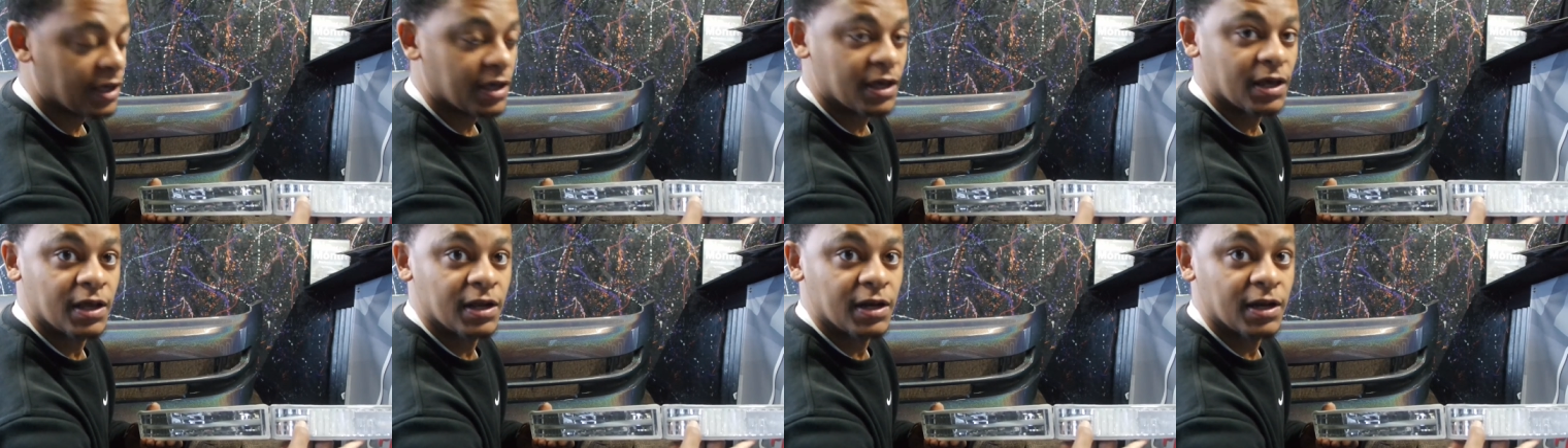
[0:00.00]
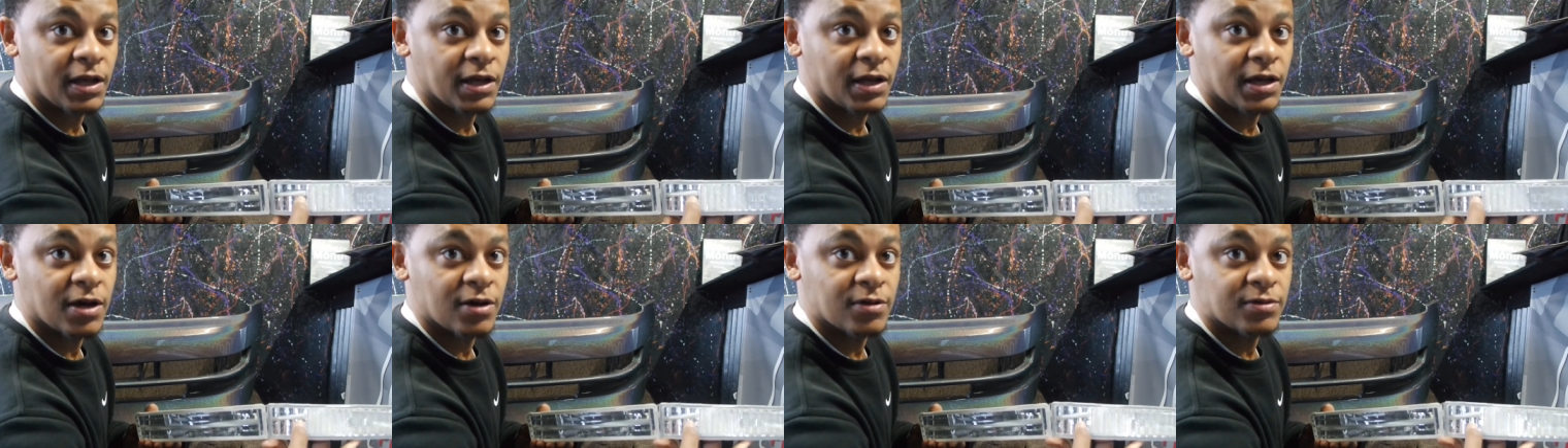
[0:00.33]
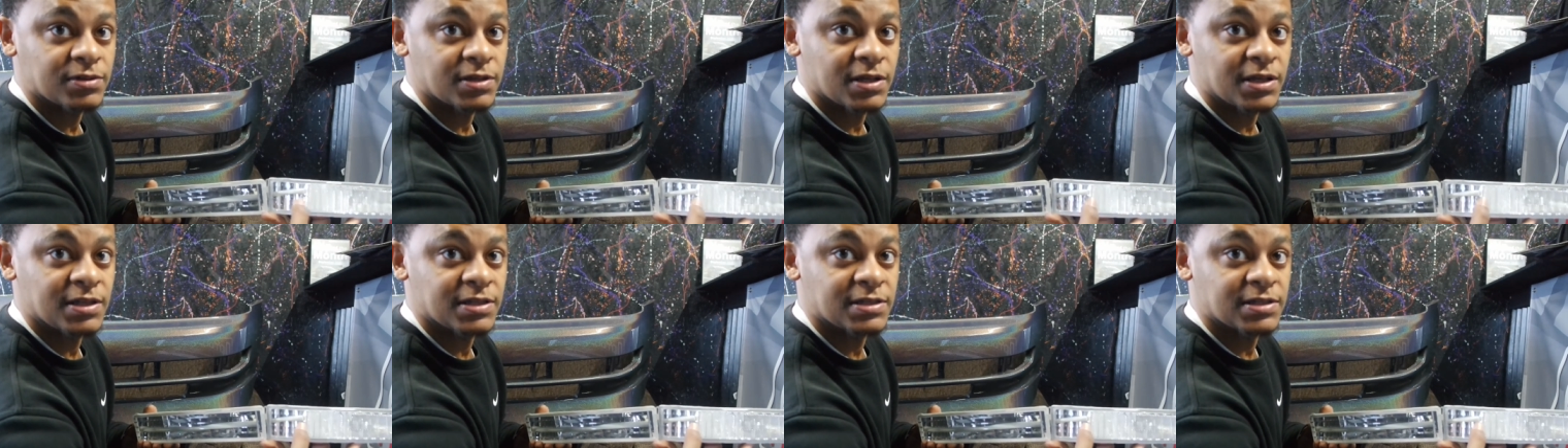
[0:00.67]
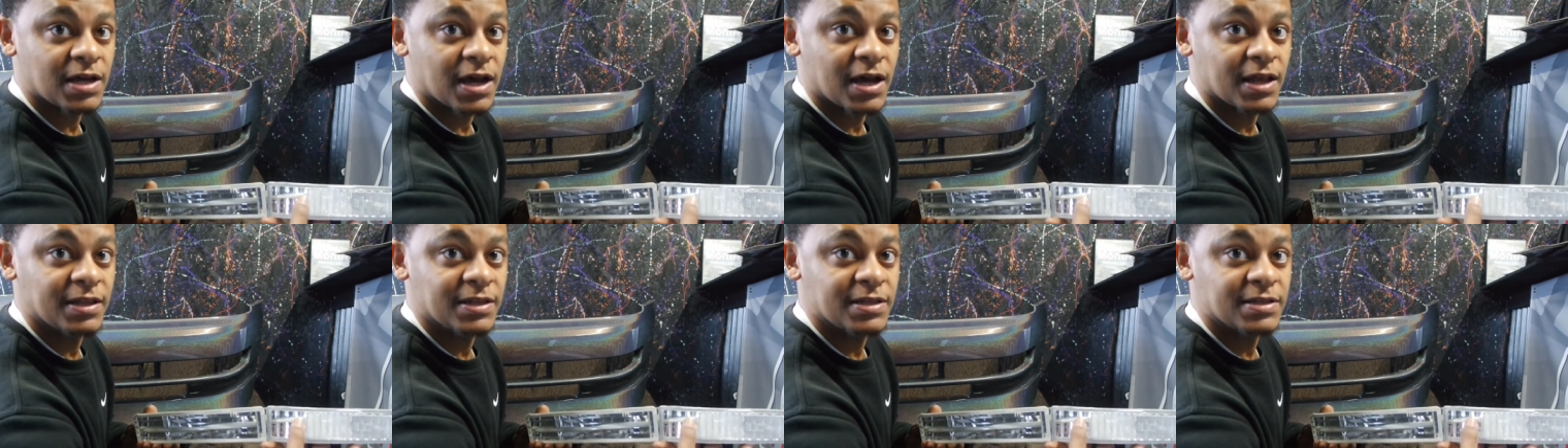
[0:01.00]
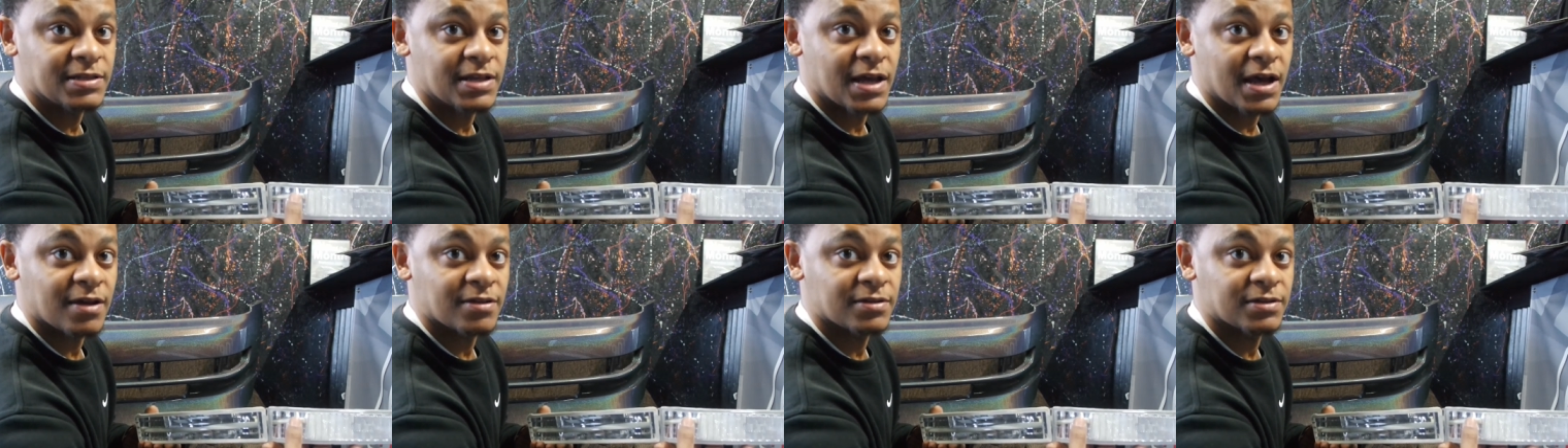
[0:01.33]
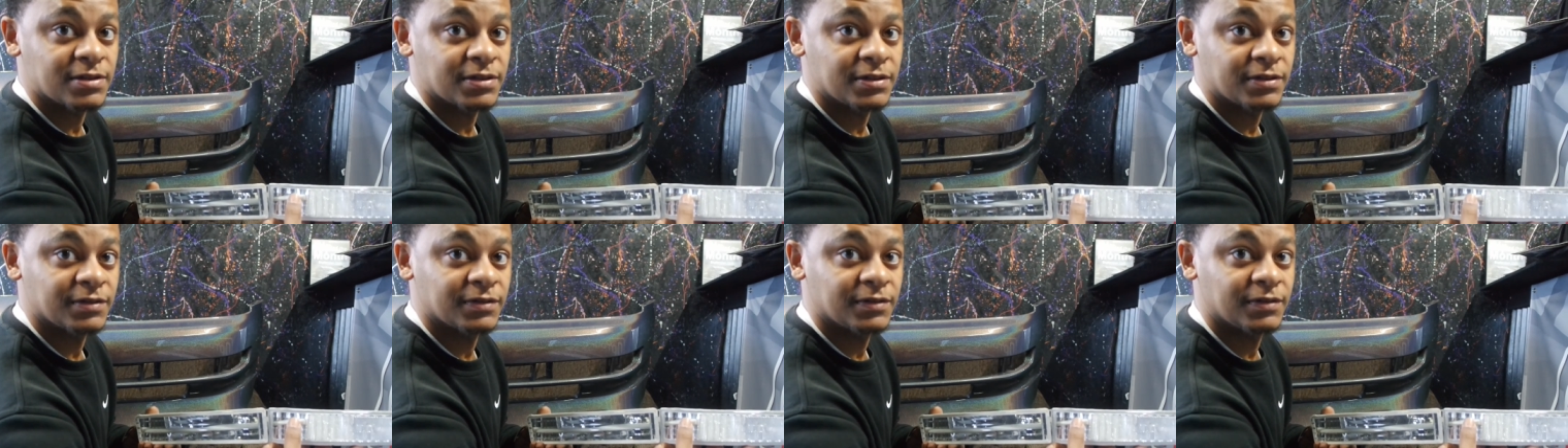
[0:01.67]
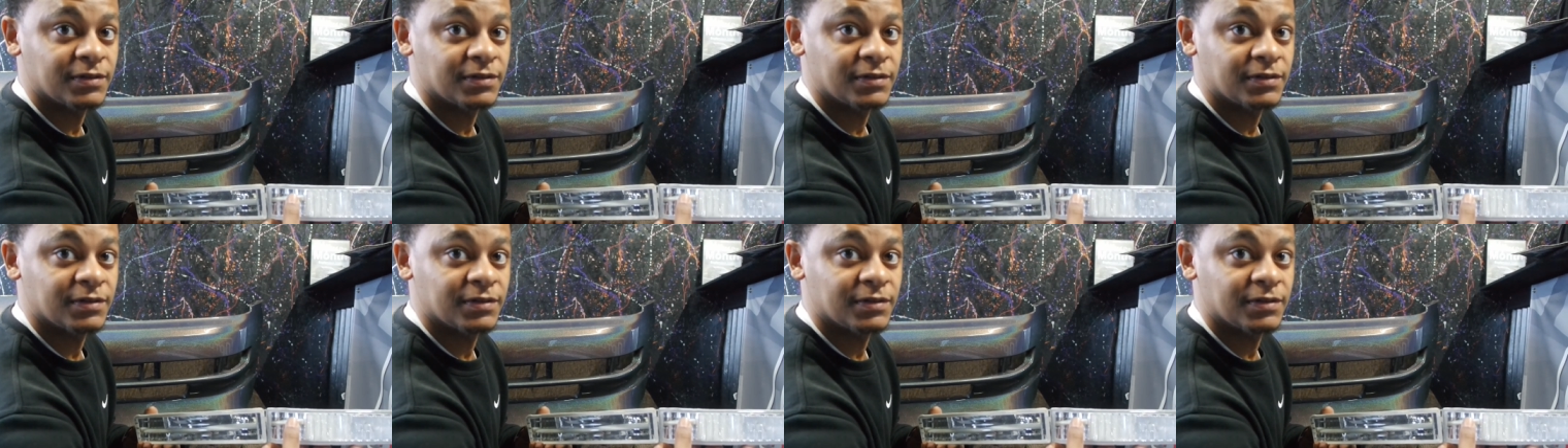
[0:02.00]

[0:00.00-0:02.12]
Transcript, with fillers: and it goes inside this housing.